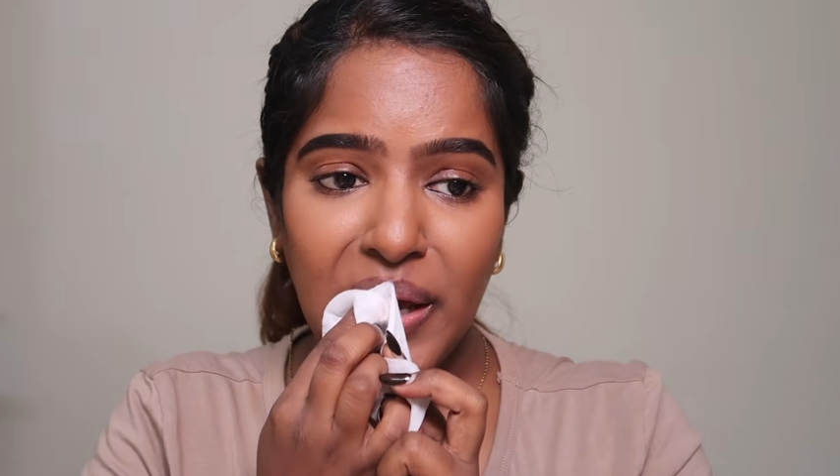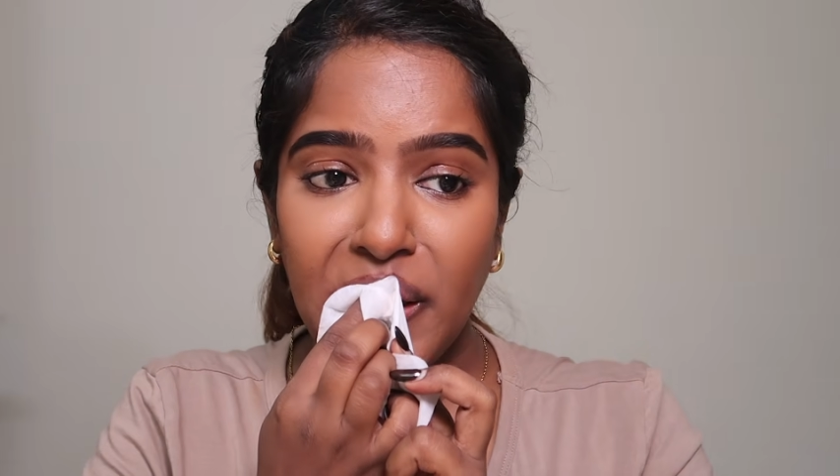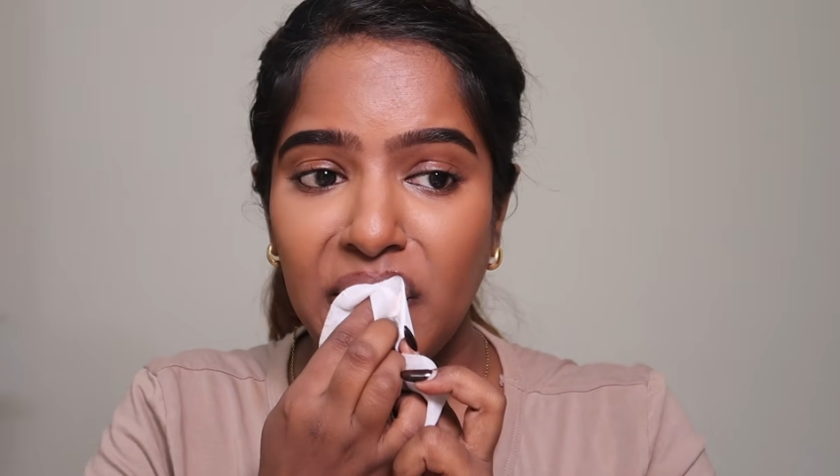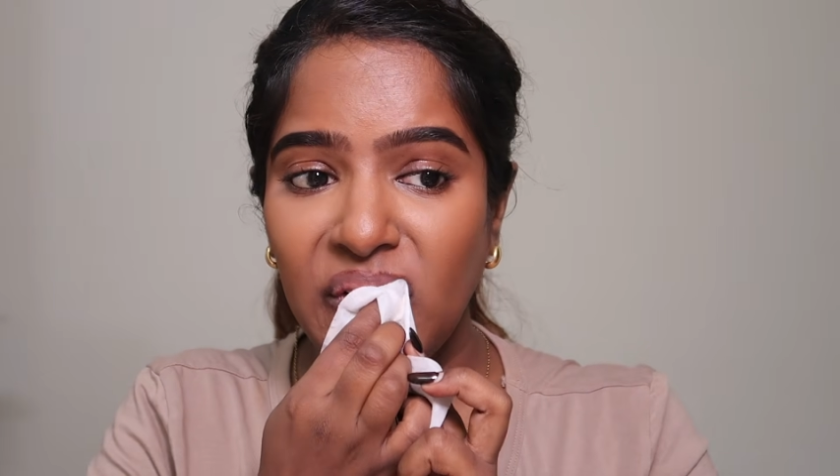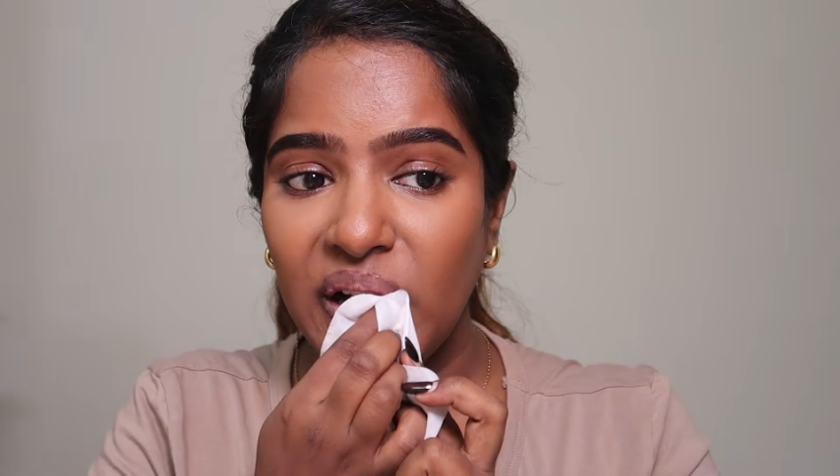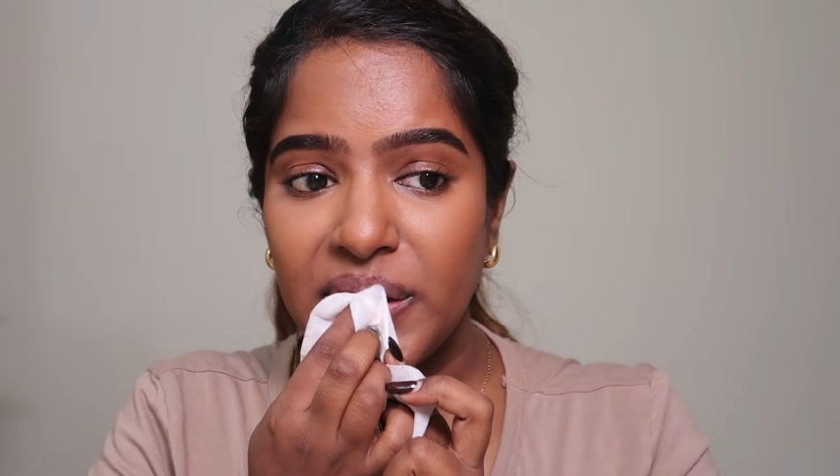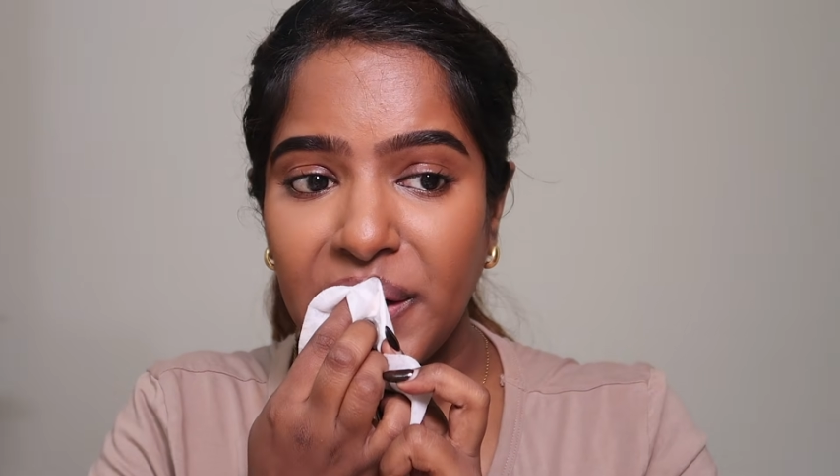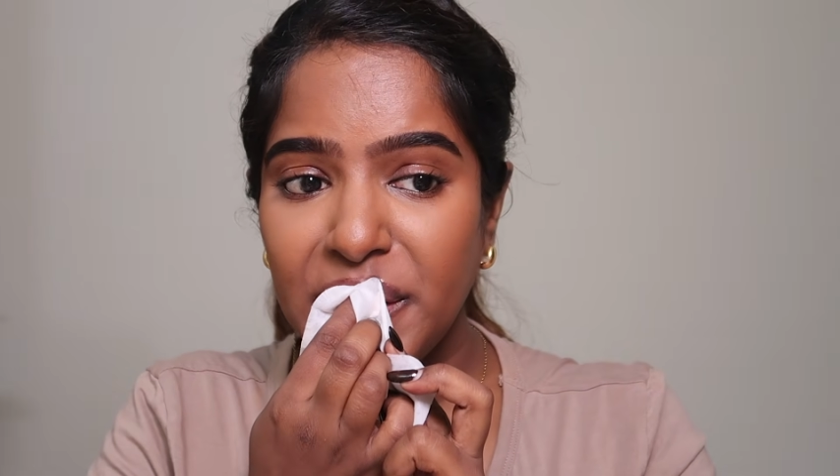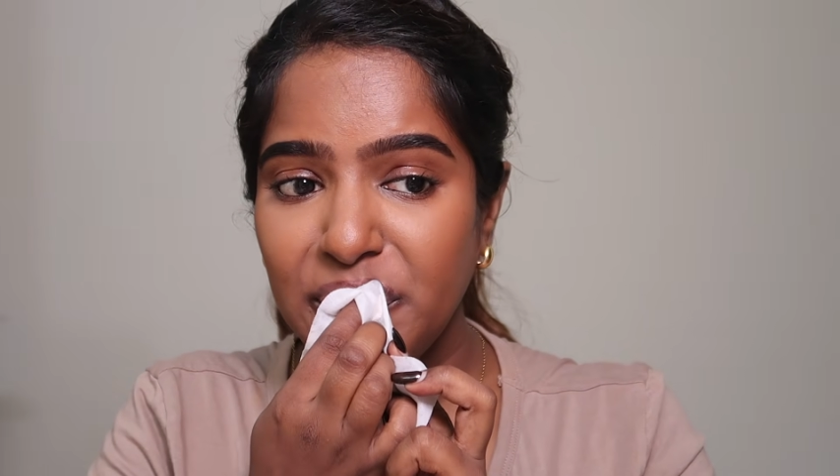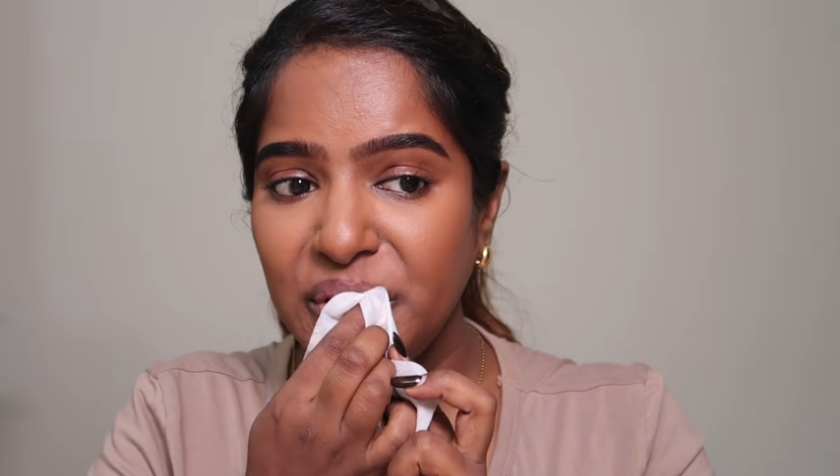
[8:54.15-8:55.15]
if a
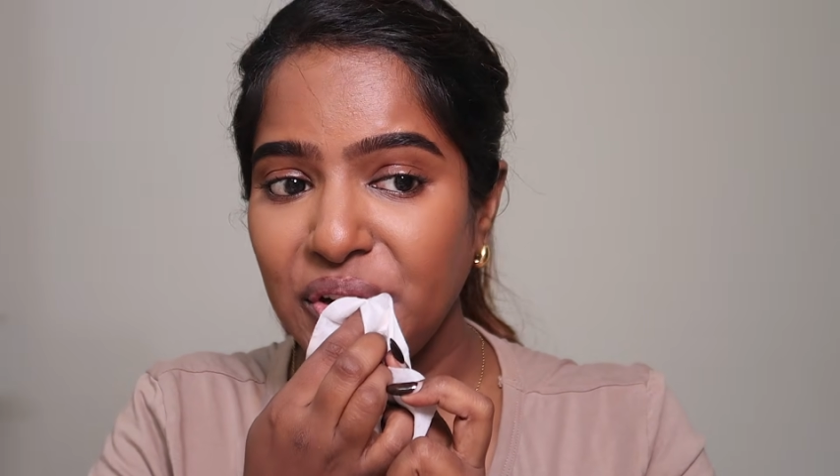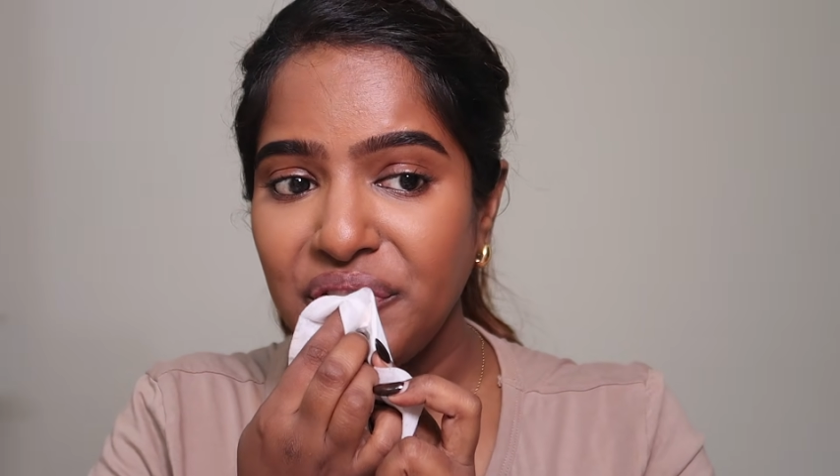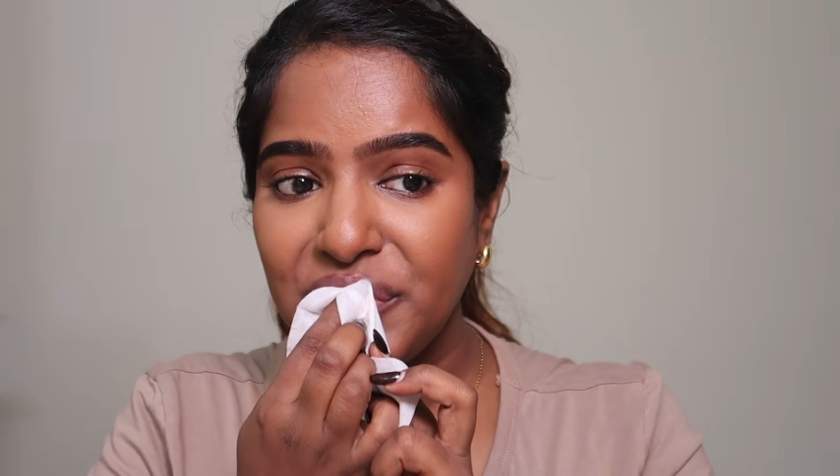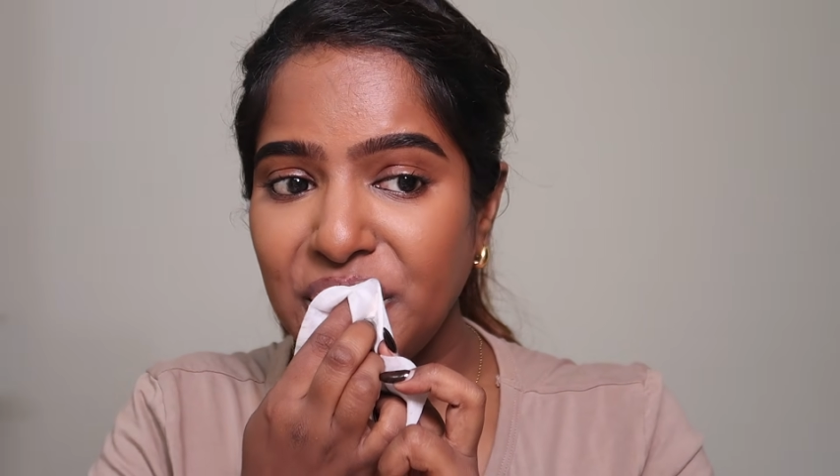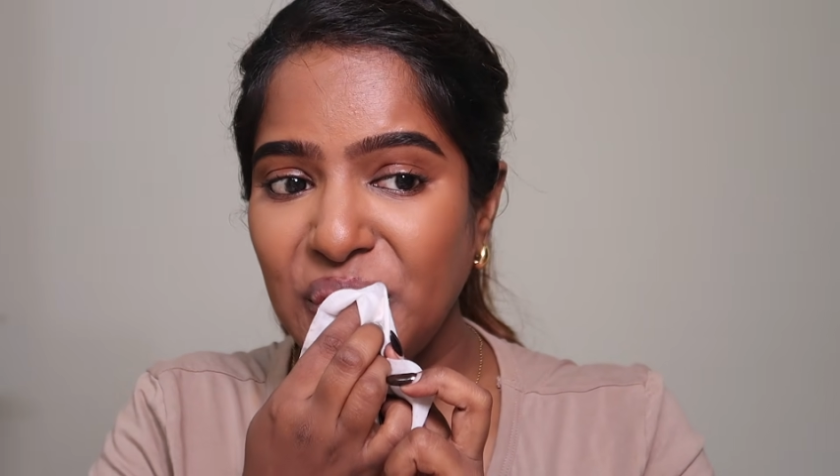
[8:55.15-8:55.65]
tiny bit of it